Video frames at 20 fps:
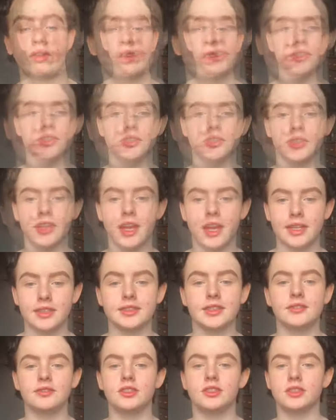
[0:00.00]
So guys,
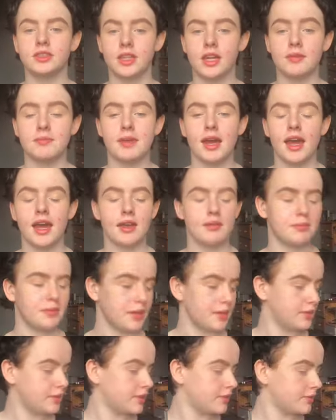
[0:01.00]
I've just done my
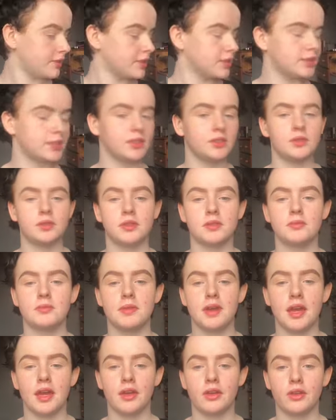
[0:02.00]
eyebrows, I've concealed them
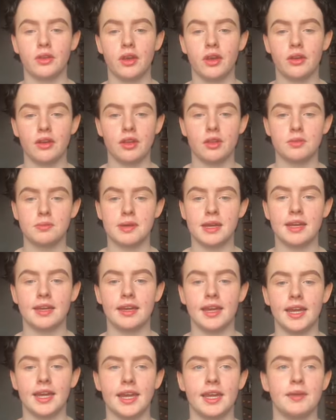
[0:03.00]
out a little
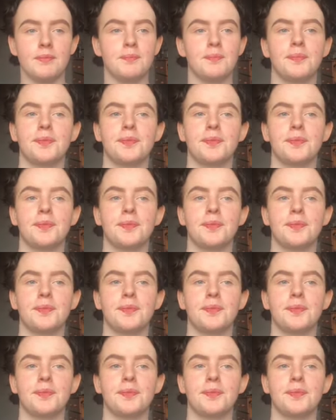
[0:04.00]
bit.